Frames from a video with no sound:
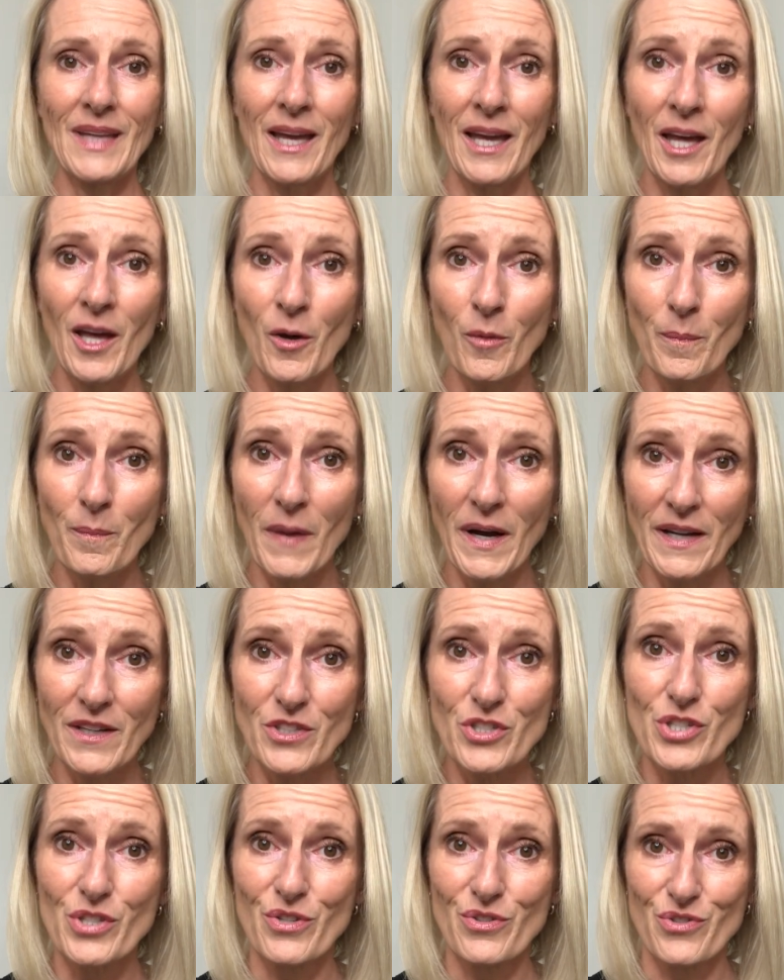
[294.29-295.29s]
help my
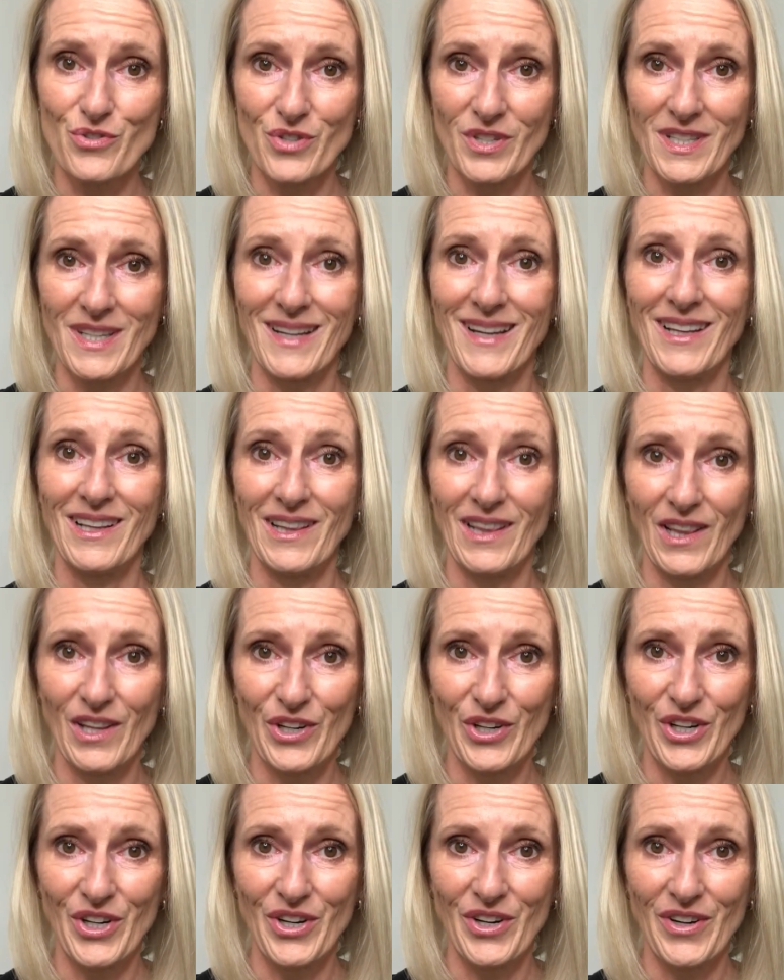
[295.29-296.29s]
children
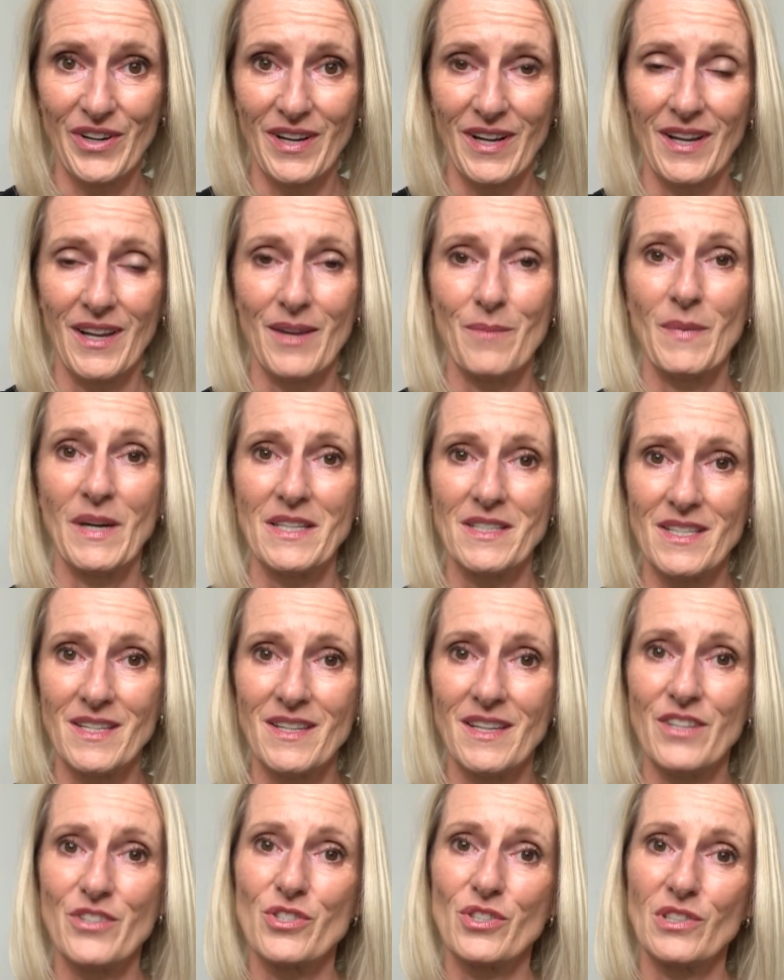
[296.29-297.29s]
learn my
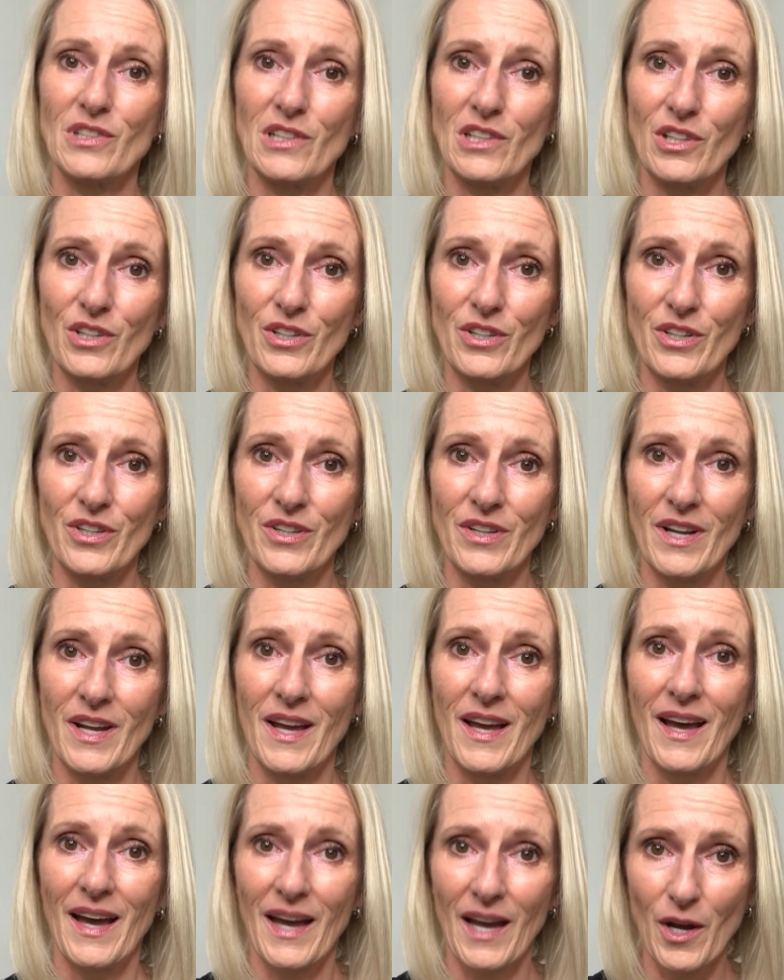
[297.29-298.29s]
teenagers learn
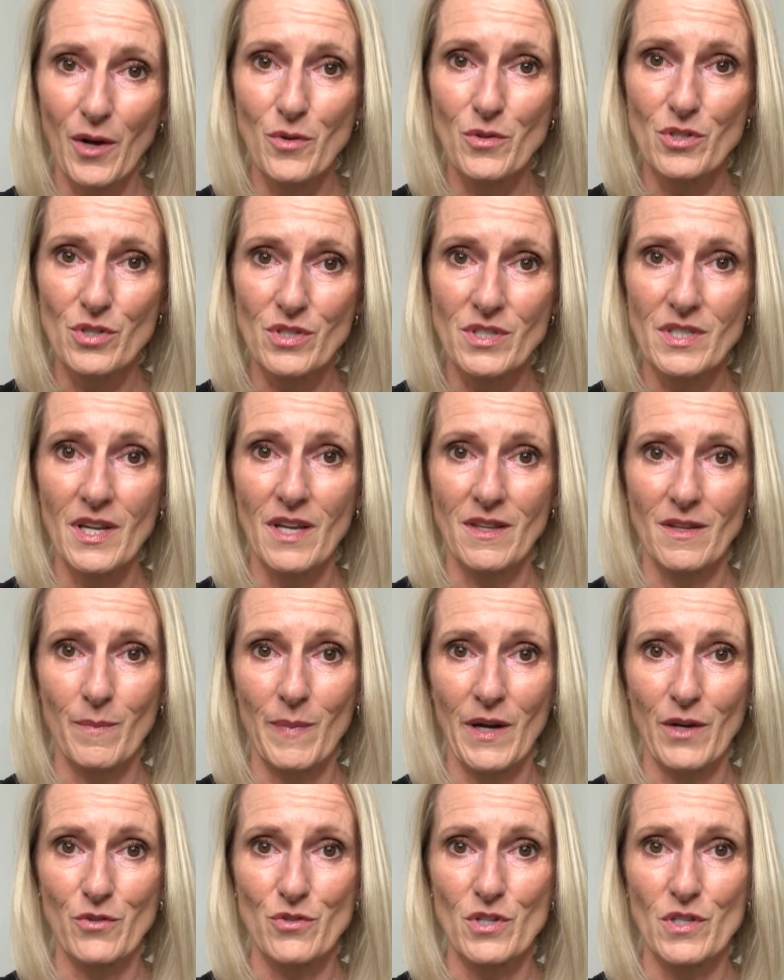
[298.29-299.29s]
how to set the
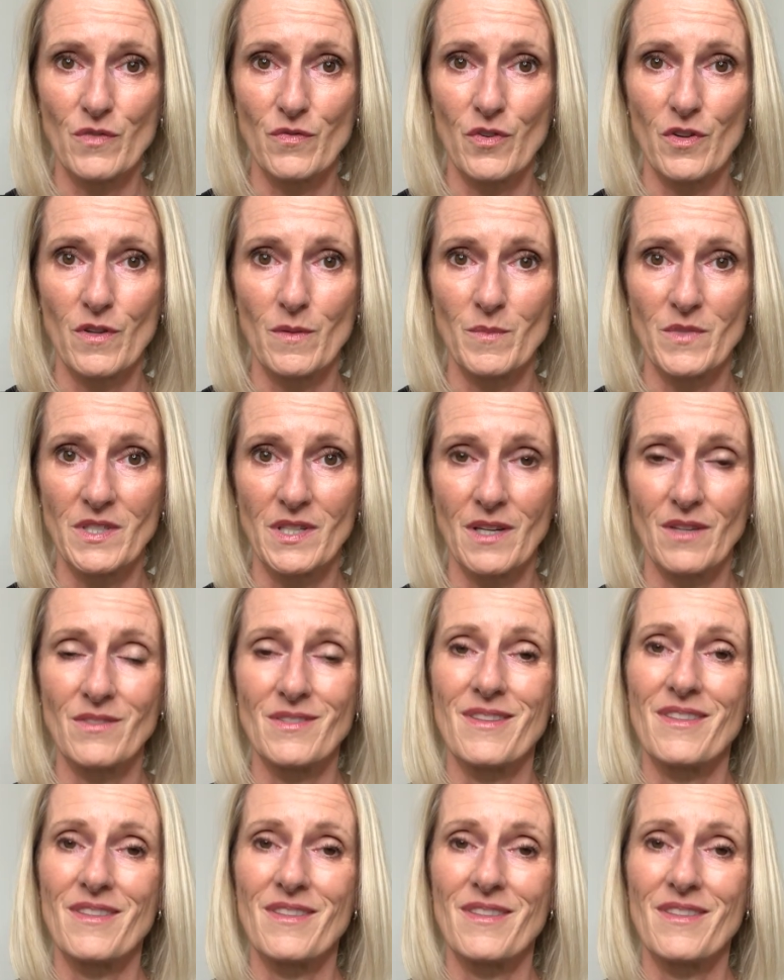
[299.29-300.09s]
boundaries for themselves,